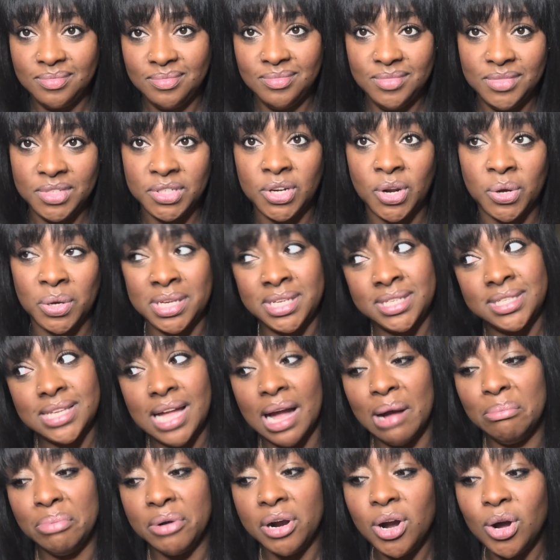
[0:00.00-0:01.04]
You know, he's
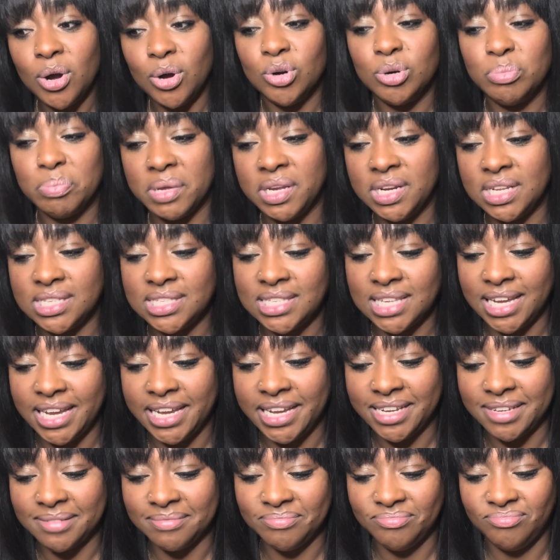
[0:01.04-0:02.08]
not broke, but it's
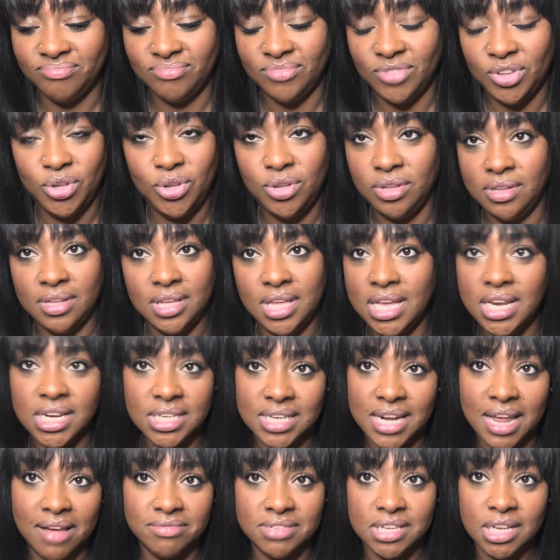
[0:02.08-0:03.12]
like he
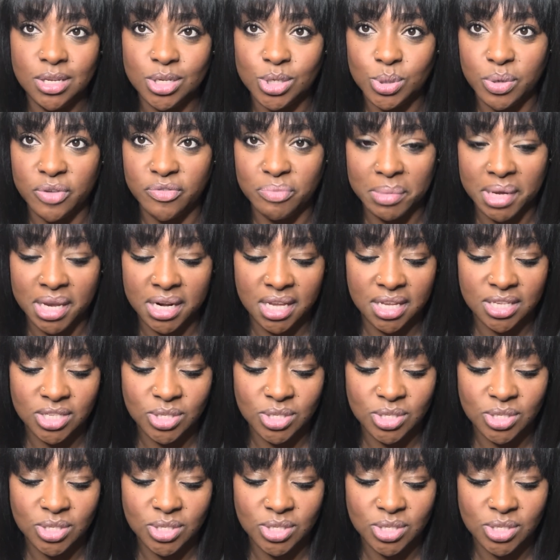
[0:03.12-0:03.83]
doesn't have Taylor Swift money.